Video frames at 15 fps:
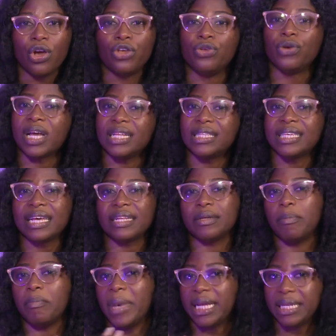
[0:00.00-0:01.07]
You can take the
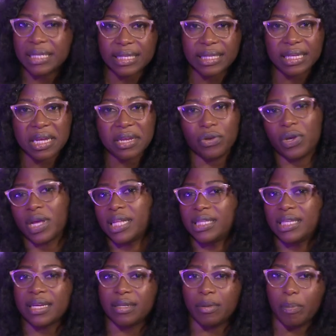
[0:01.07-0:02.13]
medicine, you can
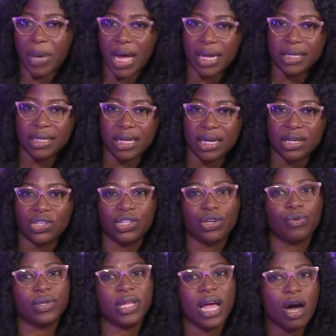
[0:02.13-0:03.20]
take the bandage, they
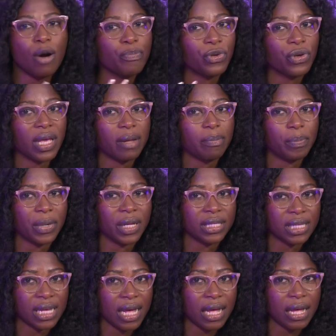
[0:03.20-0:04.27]
would help you get
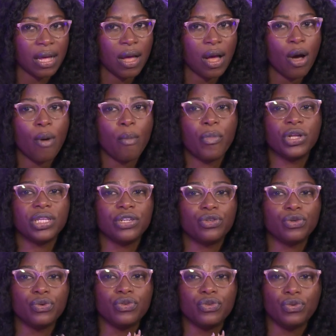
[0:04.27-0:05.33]
better, but they
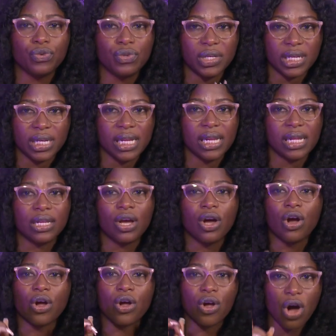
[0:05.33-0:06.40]
don't do the healing.
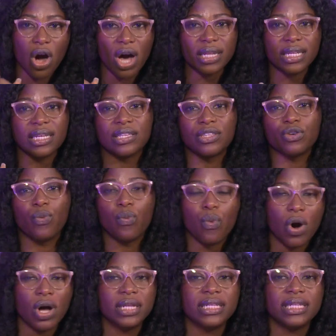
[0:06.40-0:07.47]
God is the
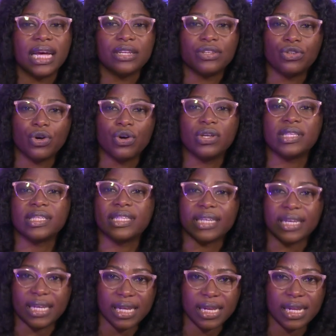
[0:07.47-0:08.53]
one that does the
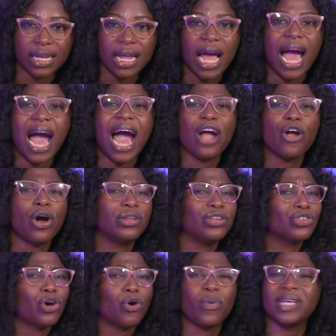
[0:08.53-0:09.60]
healing. And God
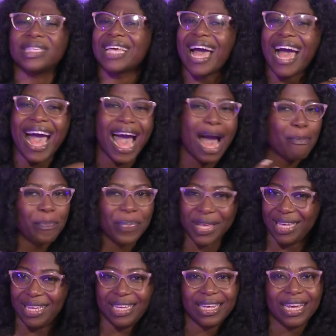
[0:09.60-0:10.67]
is always
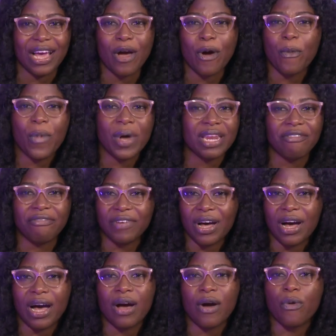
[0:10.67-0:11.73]
happy
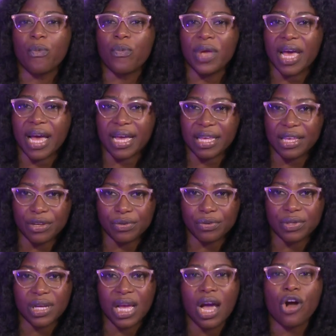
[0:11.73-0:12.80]
whenever we are healed.
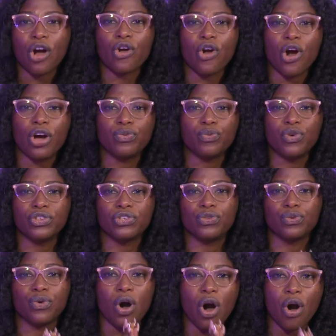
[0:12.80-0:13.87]
God wants
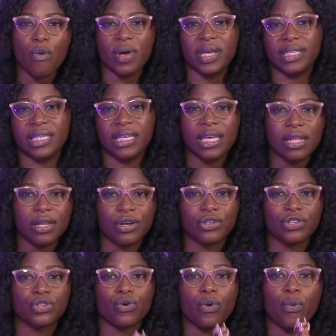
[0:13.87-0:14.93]
to always heal
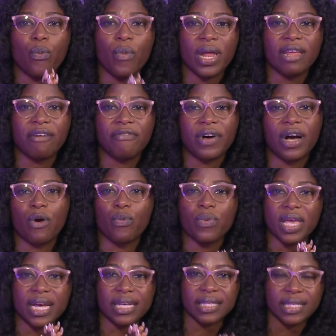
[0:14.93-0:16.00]
us whenever
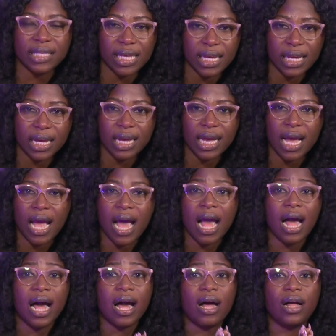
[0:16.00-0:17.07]
we are sick.
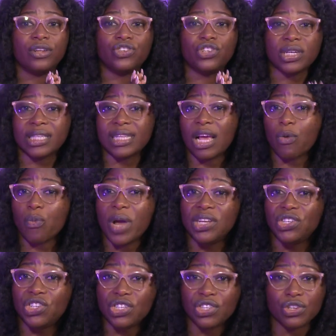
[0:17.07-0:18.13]
Just like when
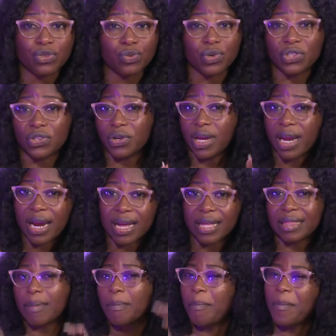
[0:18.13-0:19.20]
Jesus was on
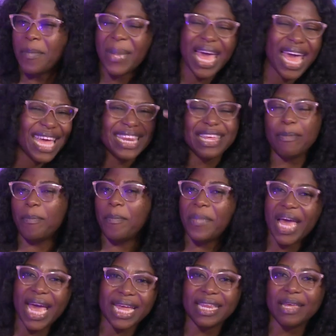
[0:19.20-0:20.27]
earth many,
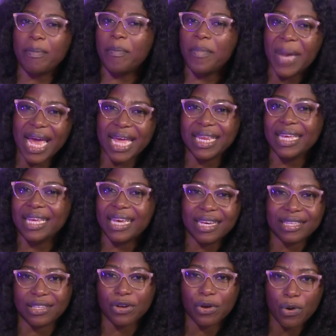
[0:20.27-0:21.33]
many, many
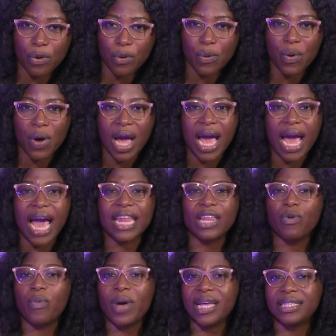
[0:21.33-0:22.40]
years ago, and he
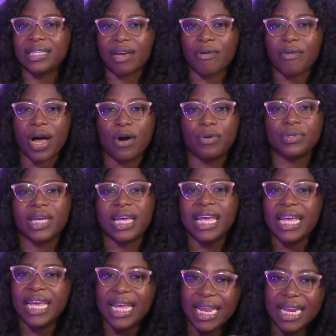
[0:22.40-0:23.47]
went around
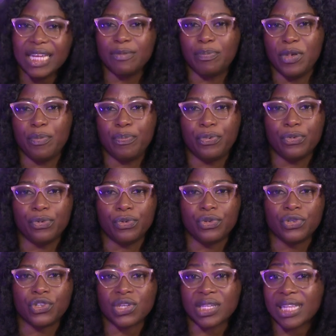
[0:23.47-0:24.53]
healing people,
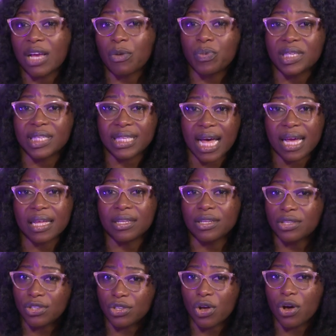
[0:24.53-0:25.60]
just like we sang in the
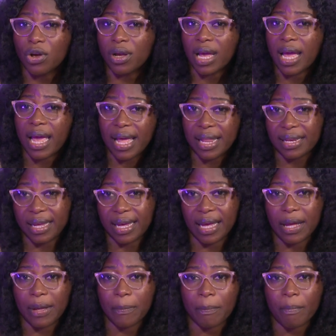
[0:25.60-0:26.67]
song earlier.
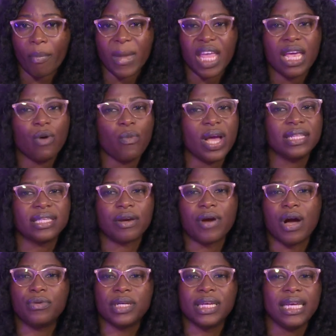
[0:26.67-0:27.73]
He went
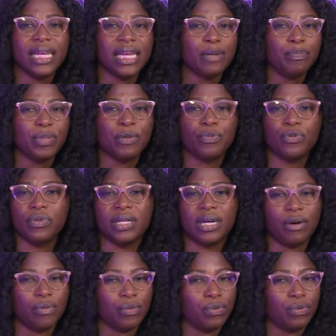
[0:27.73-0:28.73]
around healing people that